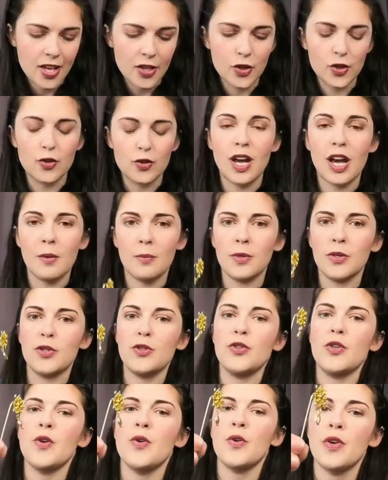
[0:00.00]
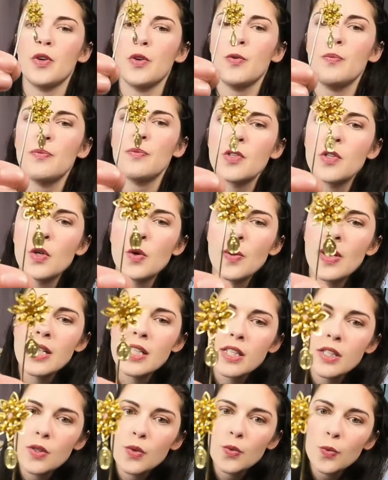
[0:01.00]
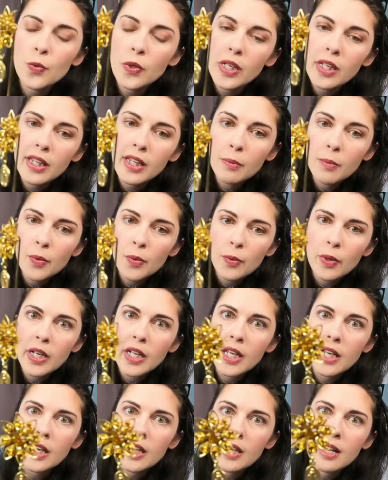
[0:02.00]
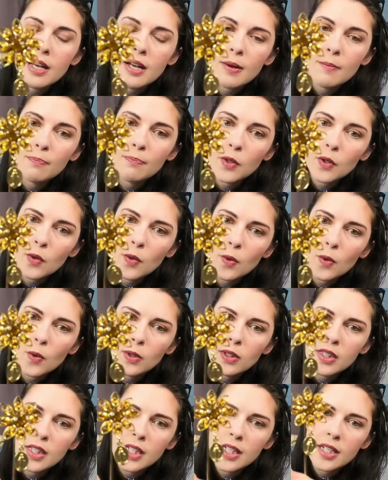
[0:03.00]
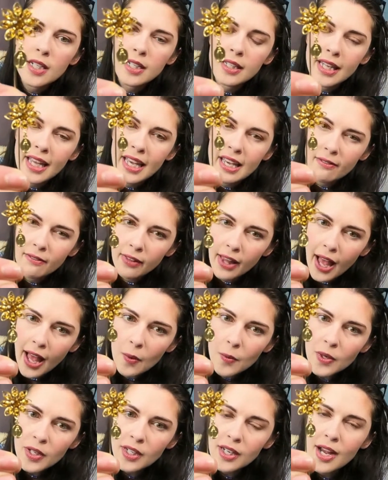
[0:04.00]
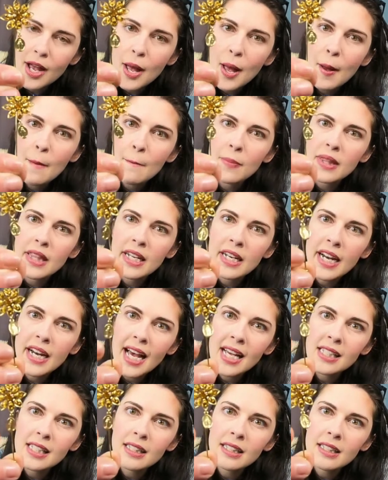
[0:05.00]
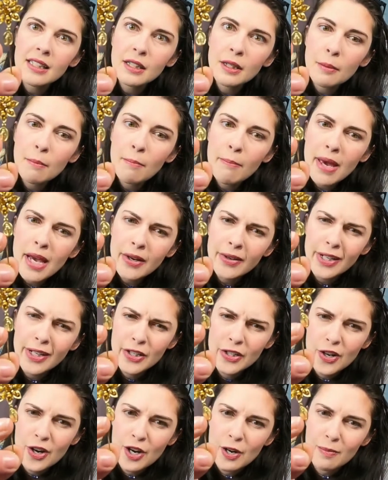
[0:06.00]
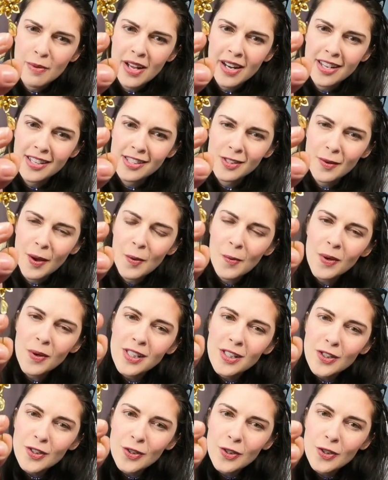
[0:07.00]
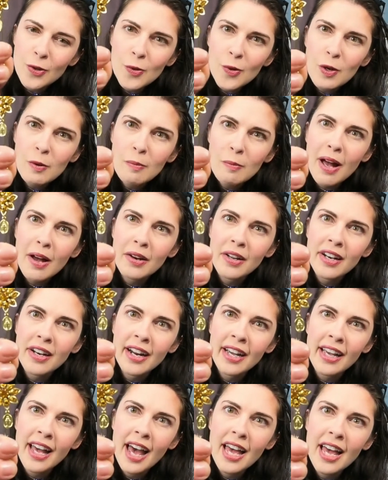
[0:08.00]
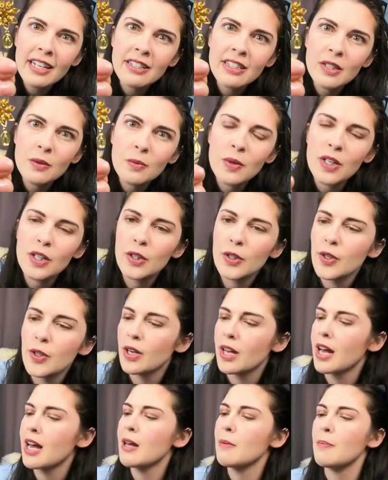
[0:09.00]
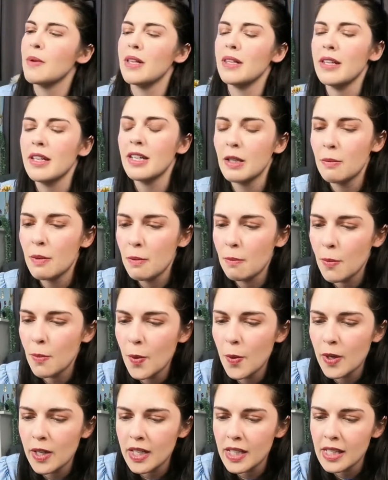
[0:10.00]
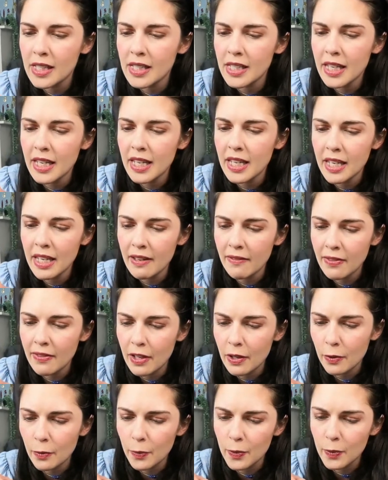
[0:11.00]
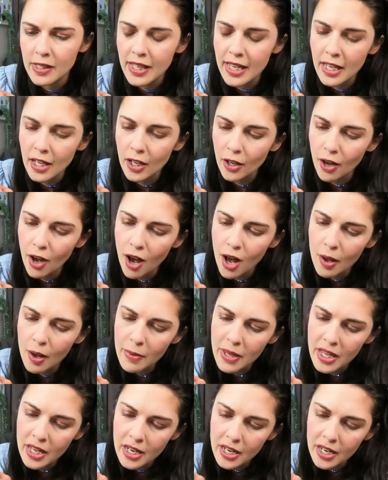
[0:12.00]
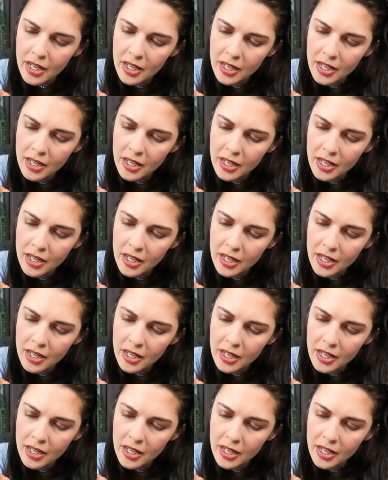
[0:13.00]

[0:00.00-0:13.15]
will show you. So it's this really pretty golden like flower, but then it has a little Mary charm on it. So I wasn't sure about it, and I kind of did want to look up a little bit more to see if there was like a common